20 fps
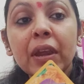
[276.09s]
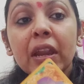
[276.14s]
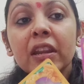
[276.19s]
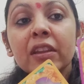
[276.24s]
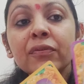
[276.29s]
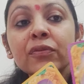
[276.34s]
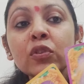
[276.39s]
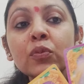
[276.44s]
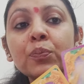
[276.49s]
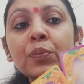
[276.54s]
And
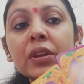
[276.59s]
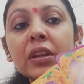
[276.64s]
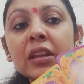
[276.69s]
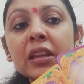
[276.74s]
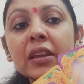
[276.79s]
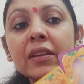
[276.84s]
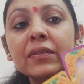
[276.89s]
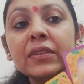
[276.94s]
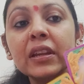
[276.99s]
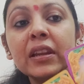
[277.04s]
if you
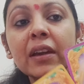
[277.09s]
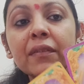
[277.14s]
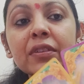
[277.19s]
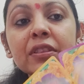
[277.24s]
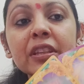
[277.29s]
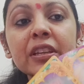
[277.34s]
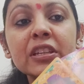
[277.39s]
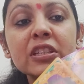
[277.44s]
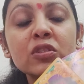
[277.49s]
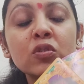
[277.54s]
believe that
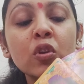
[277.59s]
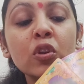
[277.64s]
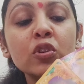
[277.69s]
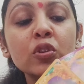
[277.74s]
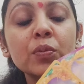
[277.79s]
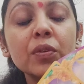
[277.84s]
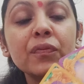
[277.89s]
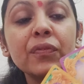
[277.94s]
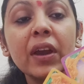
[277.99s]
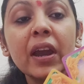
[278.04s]
everything is going to
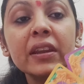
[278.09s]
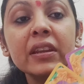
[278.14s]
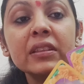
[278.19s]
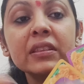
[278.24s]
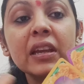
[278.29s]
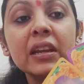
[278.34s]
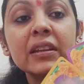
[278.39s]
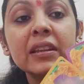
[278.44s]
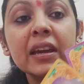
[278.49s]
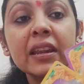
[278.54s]
be fine in
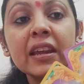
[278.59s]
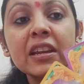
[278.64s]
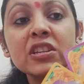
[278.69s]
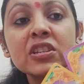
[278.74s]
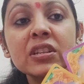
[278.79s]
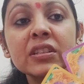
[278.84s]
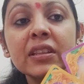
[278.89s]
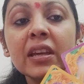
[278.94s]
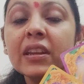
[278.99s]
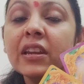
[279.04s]
that
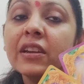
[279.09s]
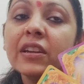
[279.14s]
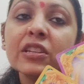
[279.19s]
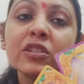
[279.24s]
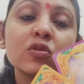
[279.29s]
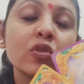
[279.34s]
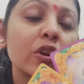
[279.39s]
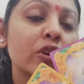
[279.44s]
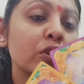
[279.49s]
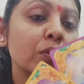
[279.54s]
direction, then it is
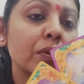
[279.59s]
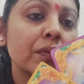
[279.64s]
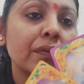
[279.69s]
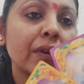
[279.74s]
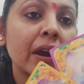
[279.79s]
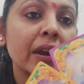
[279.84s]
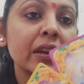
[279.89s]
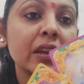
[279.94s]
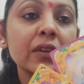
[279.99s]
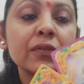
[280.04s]
going to be
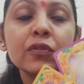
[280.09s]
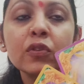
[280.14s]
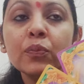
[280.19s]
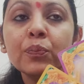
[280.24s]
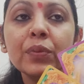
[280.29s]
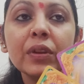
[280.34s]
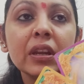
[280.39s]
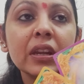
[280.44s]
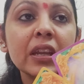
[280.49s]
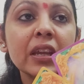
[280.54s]
fine. If you
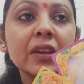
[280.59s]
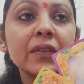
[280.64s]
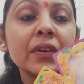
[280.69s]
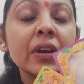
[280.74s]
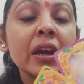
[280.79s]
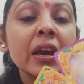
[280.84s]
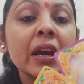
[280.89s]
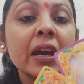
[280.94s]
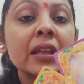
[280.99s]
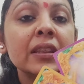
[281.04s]
believe
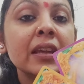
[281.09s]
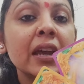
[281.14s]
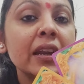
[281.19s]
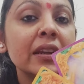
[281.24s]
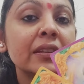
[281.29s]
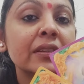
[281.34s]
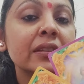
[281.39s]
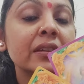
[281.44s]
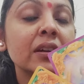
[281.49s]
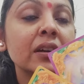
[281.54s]

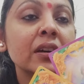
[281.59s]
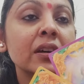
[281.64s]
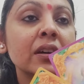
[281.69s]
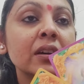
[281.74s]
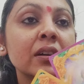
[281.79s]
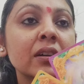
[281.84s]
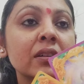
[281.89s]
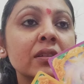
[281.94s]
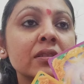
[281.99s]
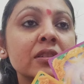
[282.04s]
that
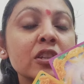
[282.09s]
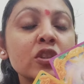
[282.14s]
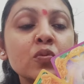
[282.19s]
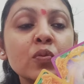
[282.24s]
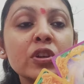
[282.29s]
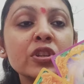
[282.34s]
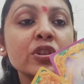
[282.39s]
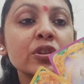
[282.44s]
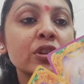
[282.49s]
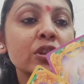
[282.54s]
the
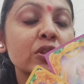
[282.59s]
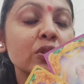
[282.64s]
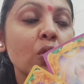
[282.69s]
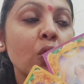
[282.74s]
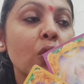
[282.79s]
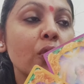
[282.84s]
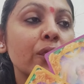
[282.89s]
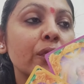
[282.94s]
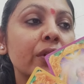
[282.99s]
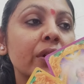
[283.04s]
situation is
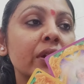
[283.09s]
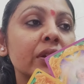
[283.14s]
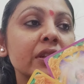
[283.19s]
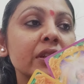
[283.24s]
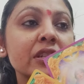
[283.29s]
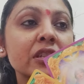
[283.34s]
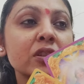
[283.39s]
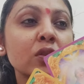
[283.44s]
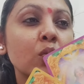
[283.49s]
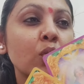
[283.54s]
over,
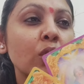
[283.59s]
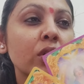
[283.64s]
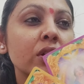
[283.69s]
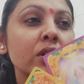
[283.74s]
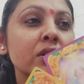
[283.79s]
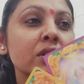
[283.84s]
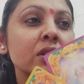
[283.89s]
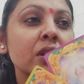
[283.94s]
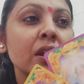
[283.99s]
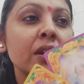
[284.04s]
this is the
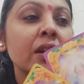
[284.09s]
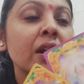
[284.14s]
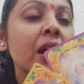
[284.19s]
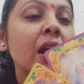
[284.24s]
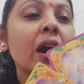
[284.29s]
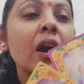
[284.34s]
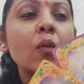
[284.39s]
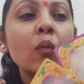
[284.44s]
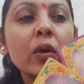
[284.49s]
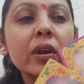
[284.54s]
worst, and
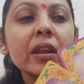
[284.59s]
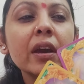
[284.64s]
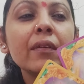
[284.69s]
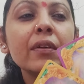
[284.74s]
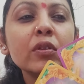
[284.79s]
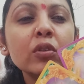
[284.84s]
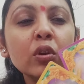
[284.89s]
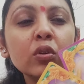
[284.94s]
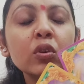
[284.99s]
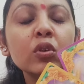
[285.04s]
whatever
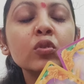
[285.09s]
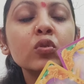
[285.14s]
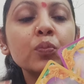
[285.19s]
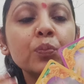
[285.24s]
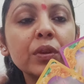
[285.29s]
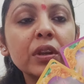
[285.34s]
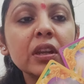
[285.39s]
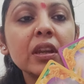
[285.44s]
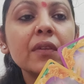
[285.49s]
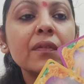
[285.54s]
you are going to
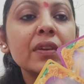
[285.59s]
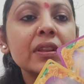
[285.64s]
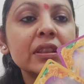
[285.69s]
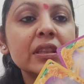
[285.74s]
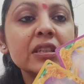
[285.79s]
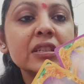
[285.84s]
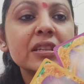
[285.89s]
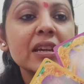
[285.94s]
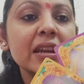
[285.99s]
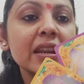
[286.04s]
believe in
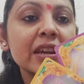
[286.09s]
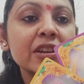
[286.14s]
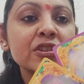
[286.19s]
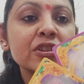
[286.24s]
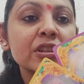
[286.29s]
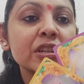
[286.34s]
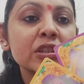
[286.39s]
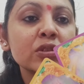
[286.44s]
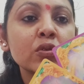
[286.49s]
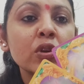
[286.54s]
this
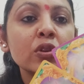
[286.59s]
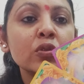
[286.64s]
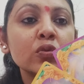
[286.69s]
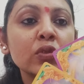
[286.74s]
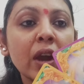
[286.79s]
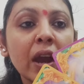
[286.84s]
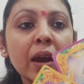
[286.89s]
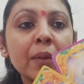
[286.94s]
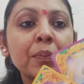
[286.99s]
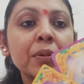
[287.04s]
direction is going
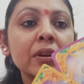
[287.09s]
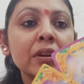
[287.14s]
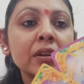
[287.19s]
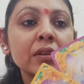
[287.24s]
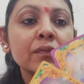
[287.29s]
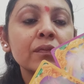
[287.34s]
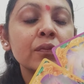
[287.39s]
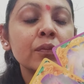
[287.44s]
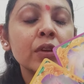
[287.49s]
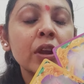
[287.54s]
to
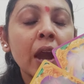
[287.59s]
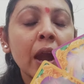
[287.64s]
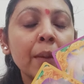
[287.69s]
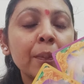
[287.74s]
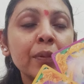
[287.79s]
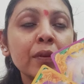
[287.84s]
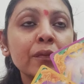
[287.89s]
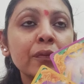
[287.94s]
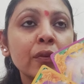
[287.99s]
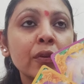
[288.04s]

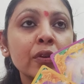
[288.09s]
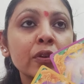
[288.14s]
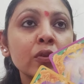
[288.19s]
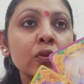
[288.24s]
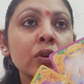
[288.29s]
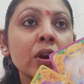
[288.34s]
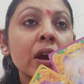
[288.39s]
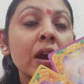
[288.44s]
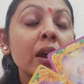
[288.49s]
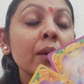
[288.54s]
happen for
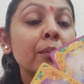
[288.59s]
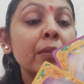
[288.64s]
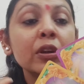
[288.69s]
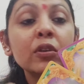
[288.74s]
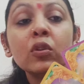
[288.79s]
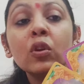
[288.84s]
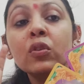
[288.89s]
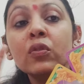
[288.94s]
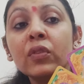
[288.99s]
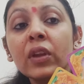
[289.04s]
you, but
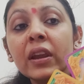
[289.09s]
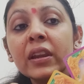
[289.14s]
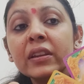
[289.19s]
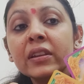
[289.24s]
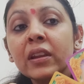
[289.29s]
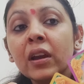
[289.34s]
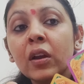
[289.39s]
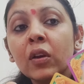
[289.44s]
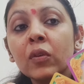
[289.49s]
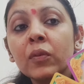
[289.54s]
not right
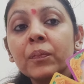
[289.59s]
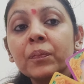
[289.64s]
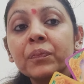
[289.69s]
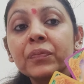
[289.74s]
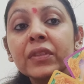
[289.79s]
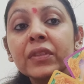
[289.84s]
now.